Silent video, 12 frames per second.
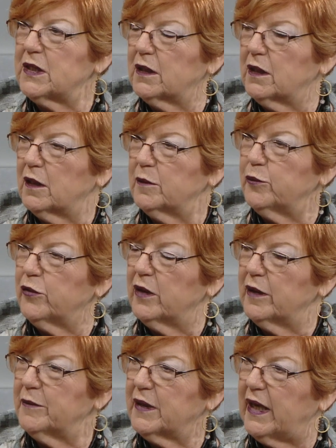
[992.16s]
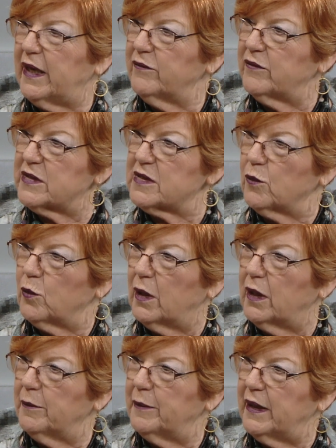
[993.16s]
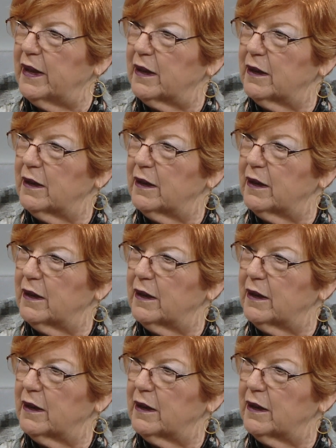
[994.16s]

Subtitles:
on an unprimed canvas a while back.